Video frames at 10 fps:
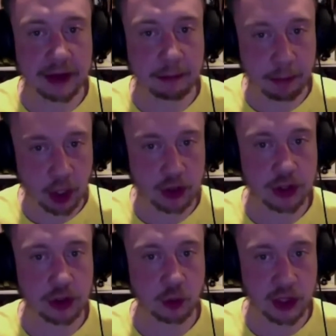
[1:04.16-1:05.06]
in
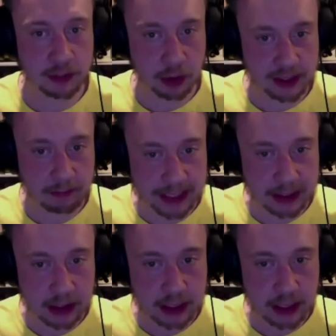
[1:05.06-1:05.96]
personal
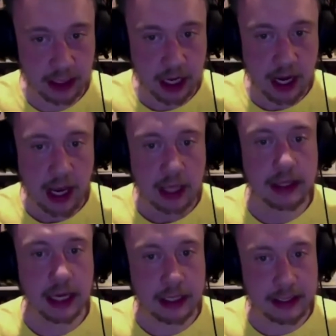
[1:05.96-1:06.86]
responsibility,
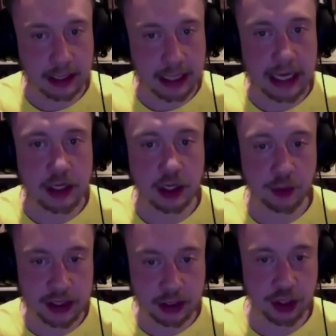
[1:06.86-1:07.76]
that has led
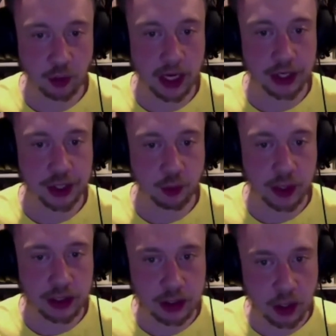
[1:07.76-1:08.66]
to a situation
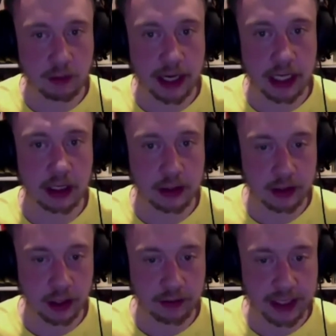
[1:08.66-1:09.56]
where so many
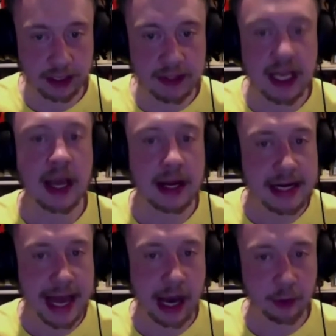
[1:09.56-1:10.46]
conservatives
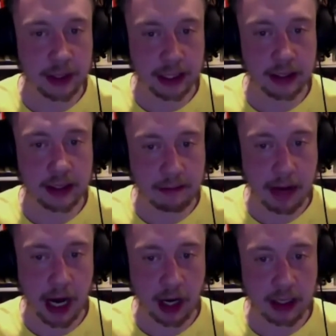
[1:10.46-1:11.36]
now think that the
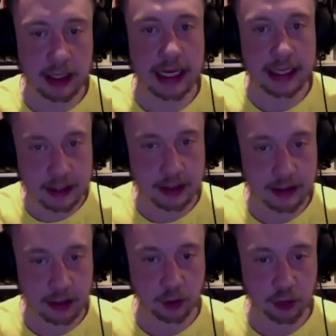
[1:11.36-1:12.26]
market isn't the
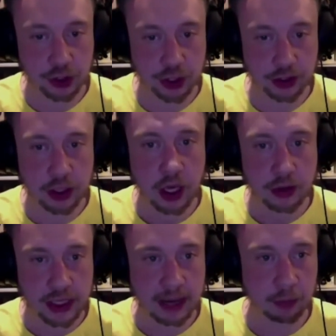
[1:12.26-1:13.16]
solution
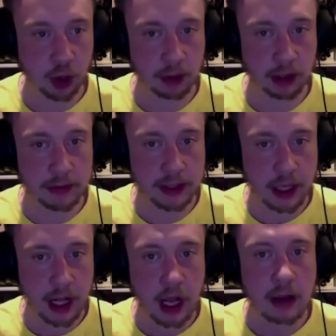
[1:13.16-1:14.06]
to their problems.
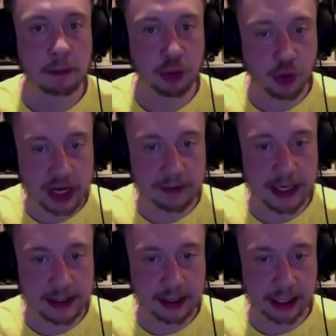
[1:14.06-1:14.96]

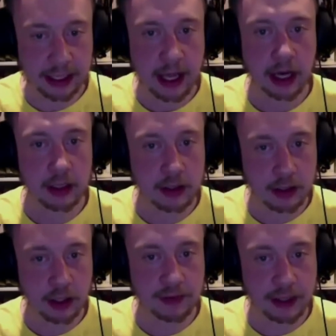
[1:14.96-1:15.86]
Previously,
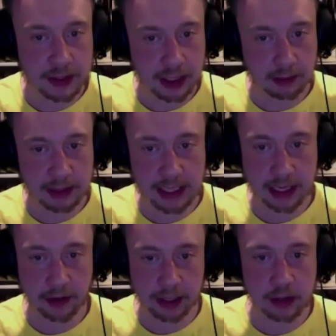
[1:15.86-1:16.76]
conservatives and
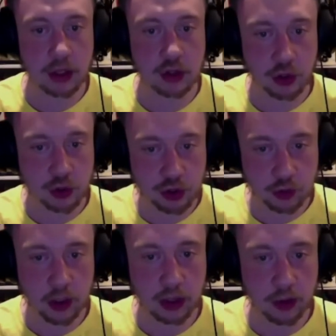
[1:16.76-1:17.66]
libertarians used
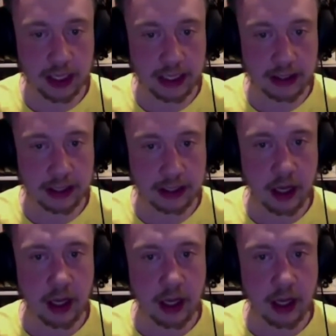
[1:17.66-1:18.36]
to agree that